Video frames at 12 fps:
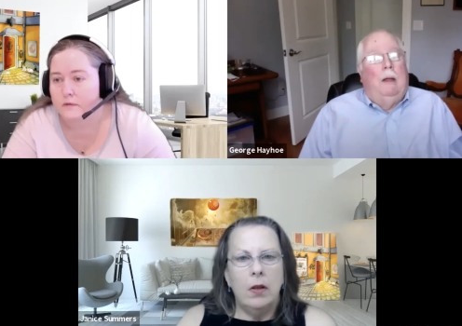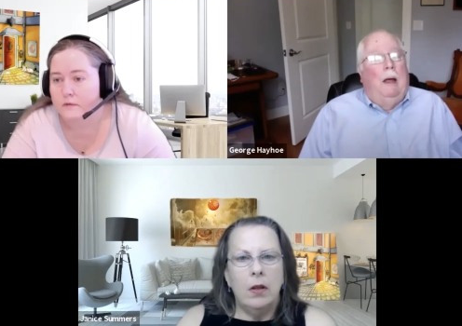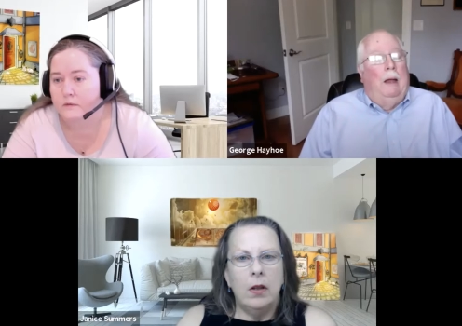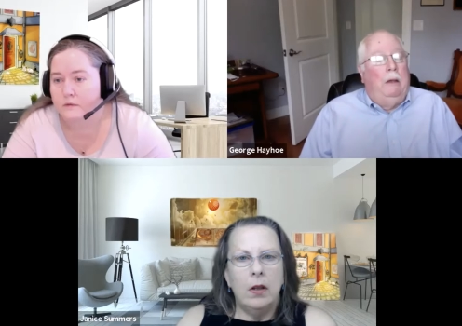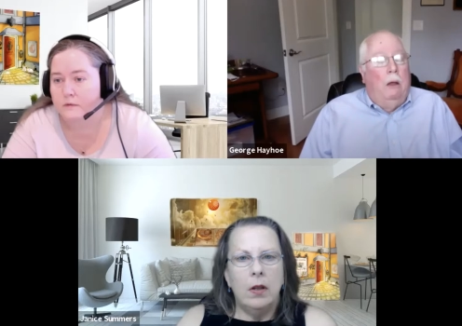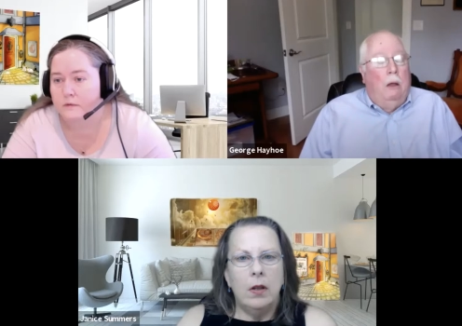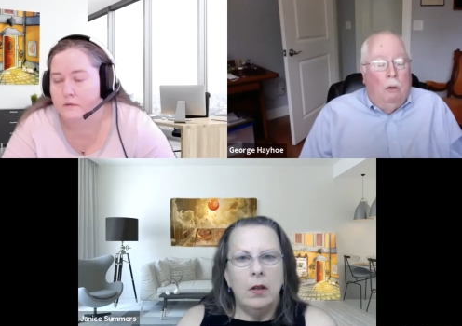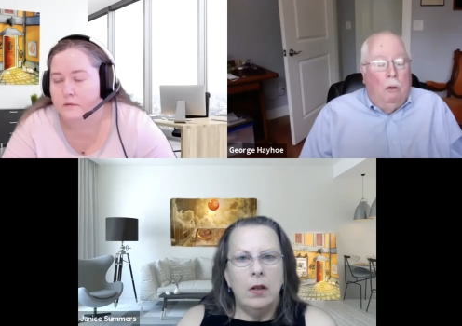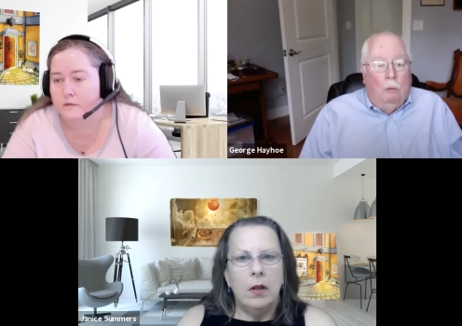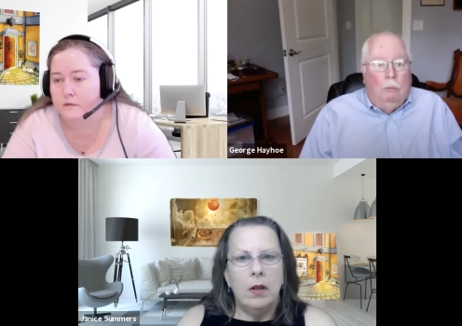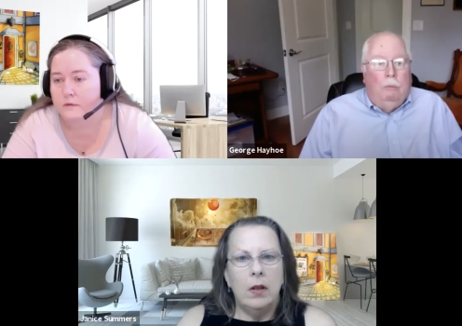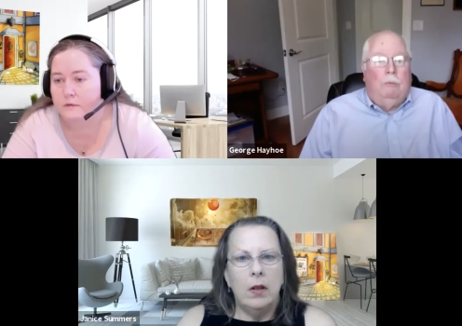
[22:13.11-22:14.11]
Speaker 1: I
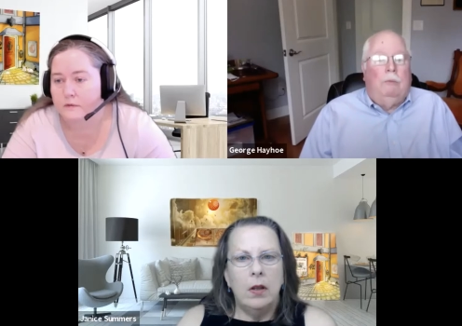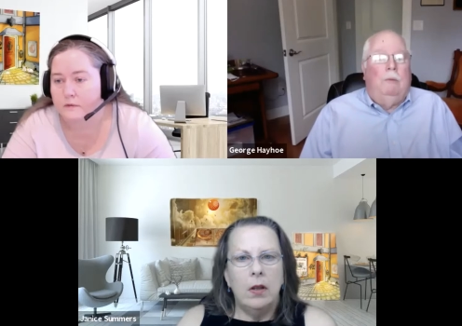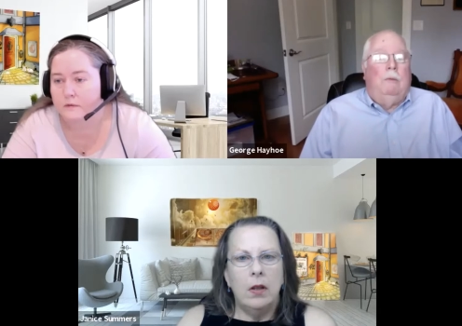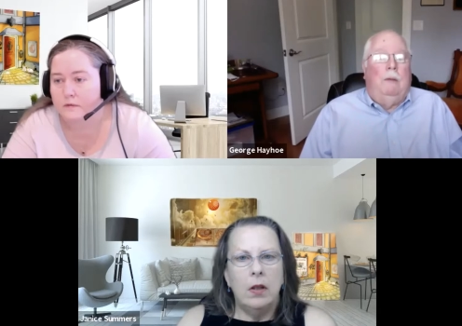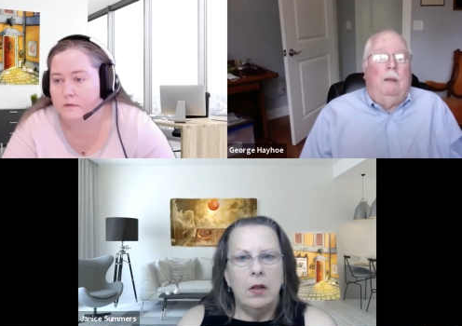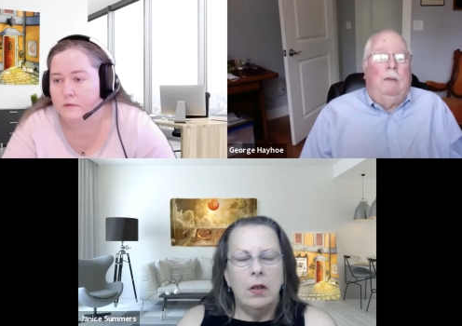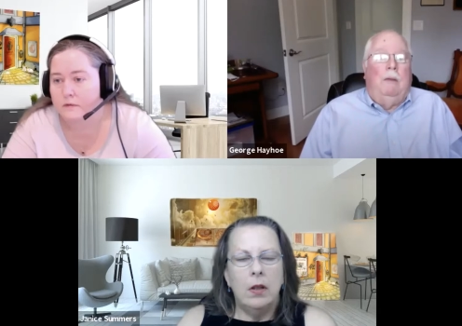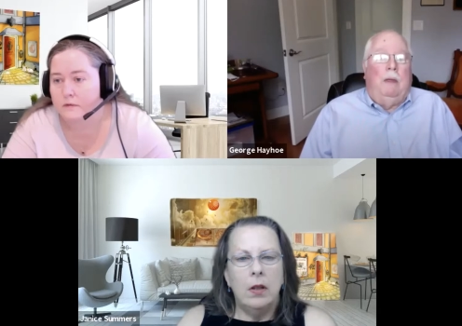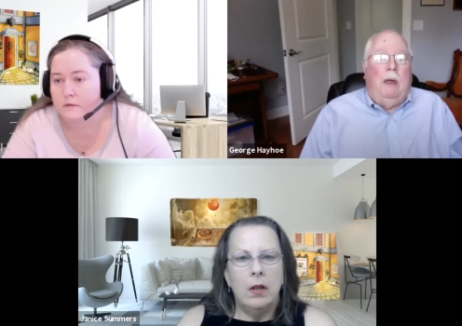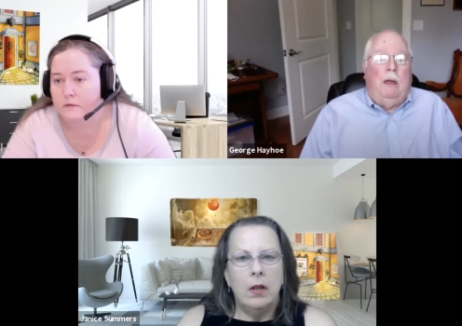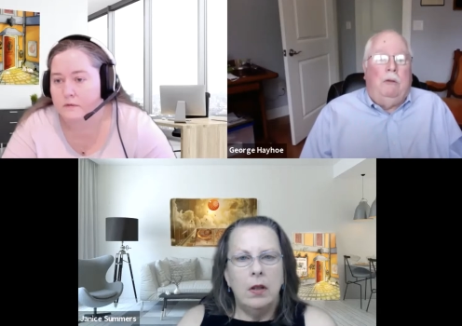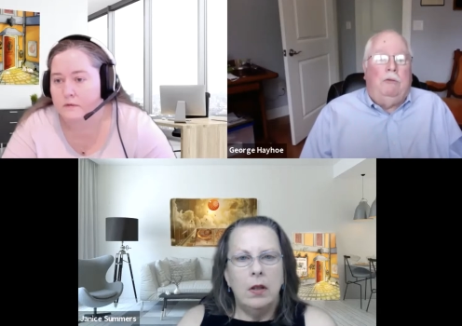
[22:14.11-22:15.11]
know in the
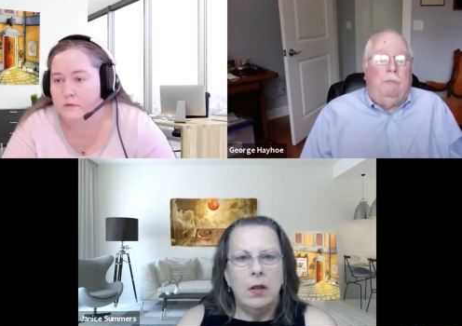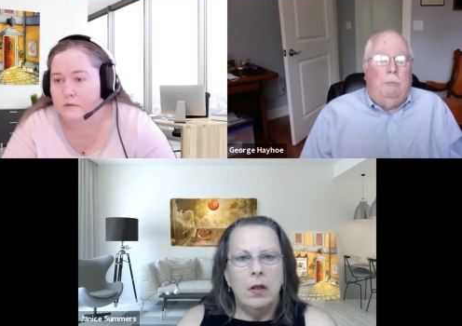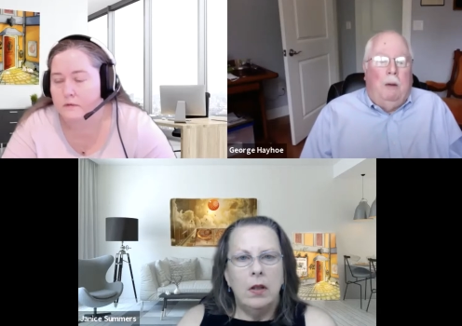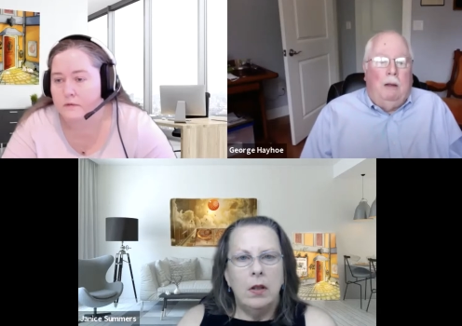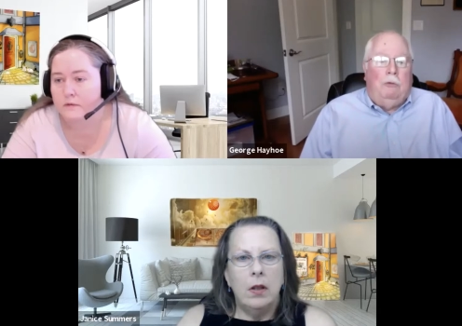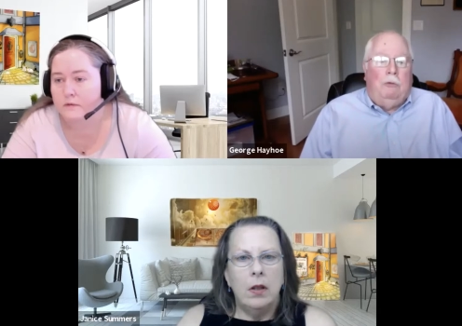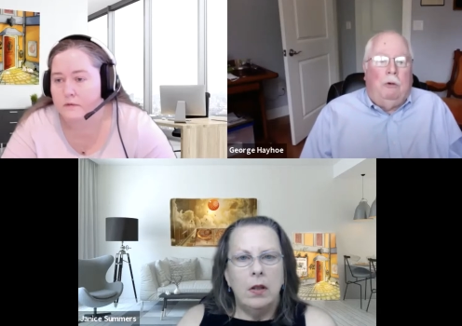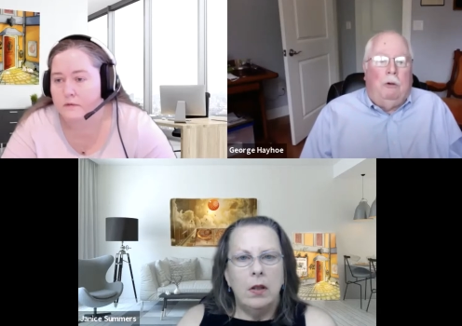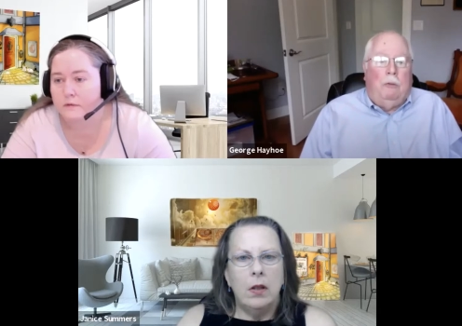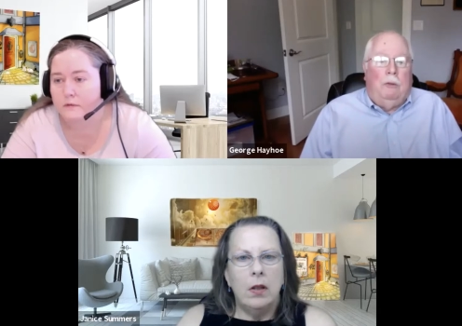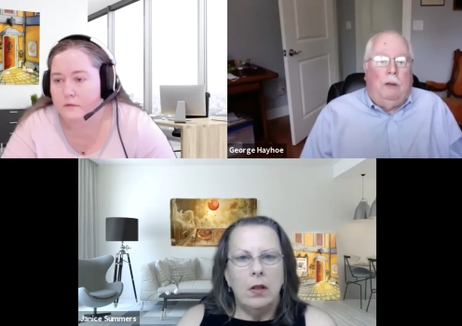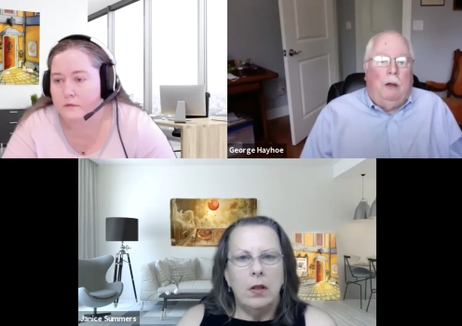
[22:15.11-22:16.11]
case of my
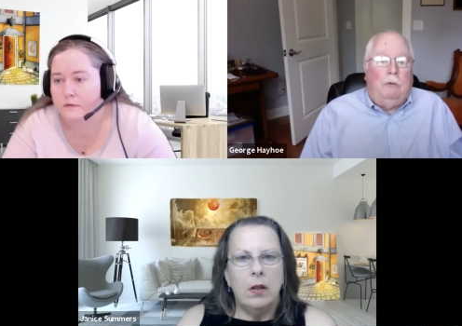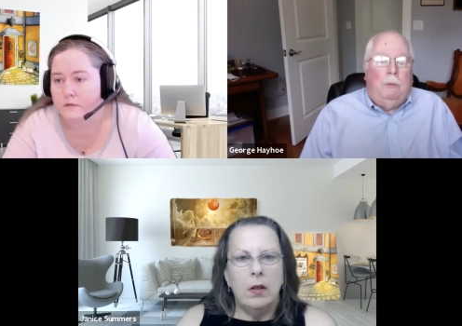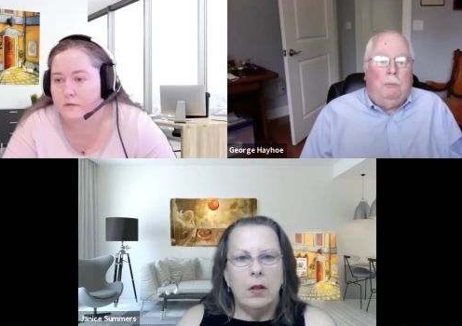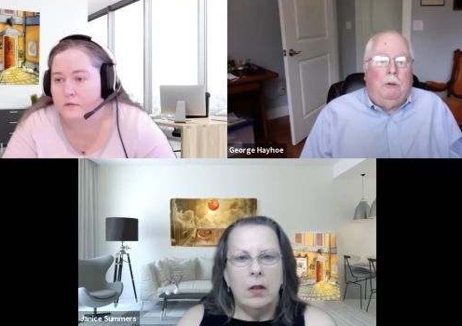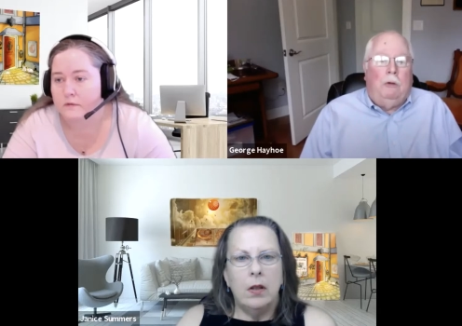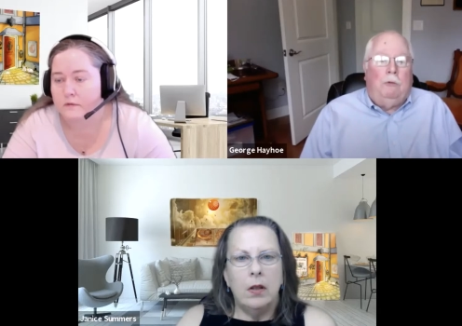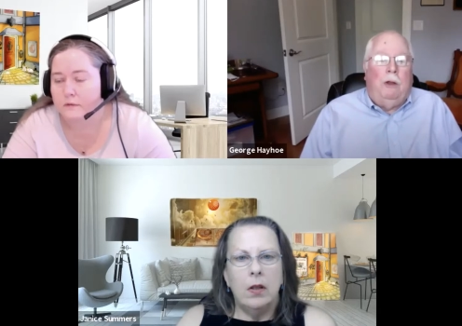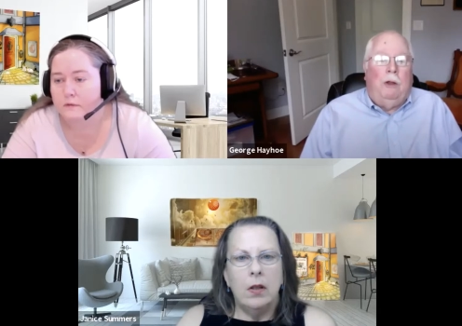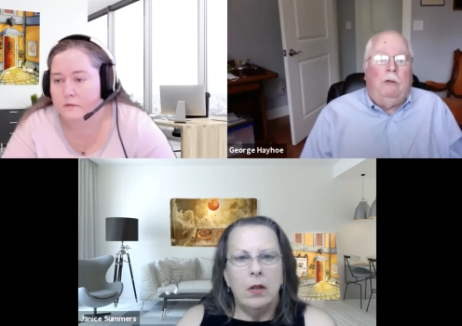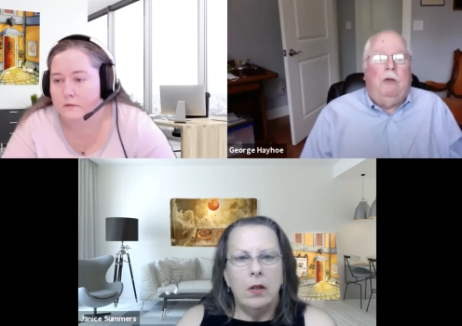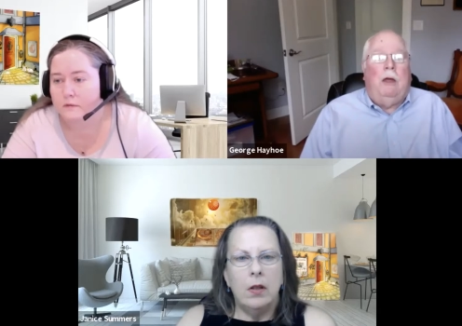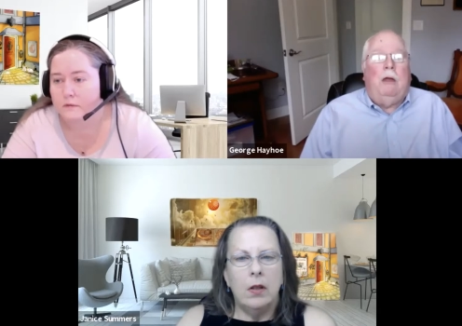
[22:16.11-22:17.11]
journal, the IEEE
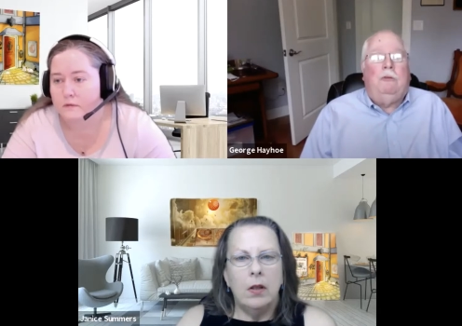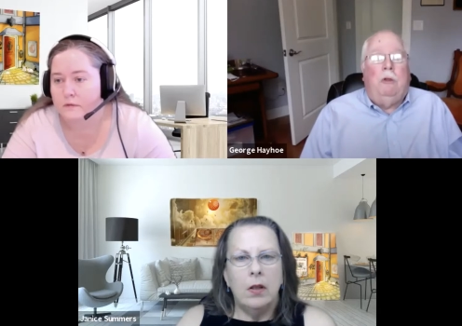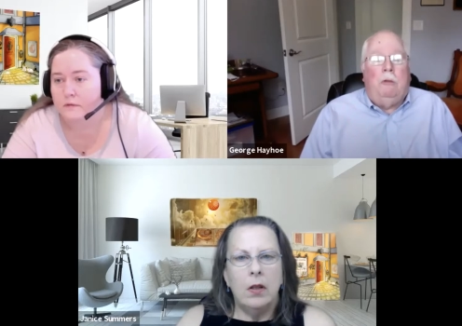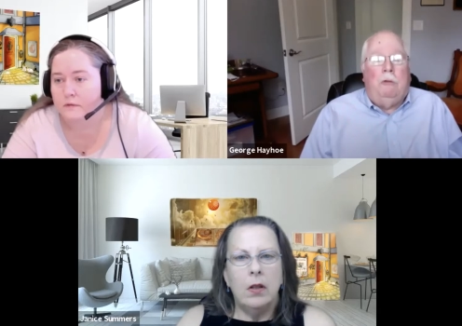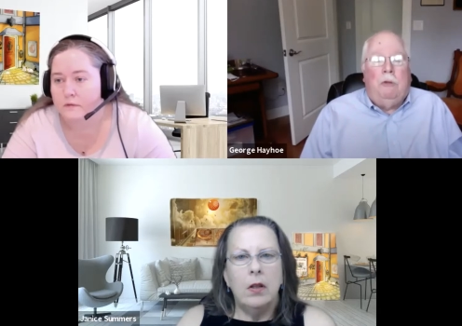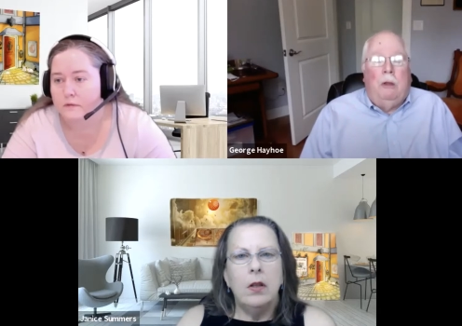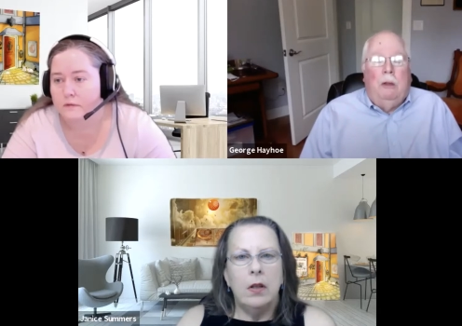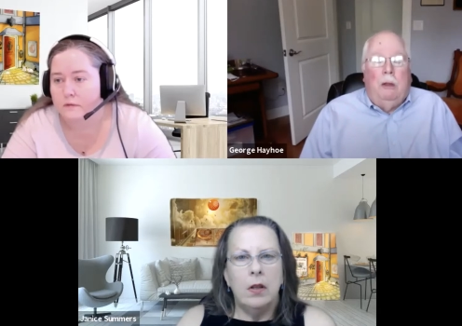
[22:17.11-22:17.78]
transactions,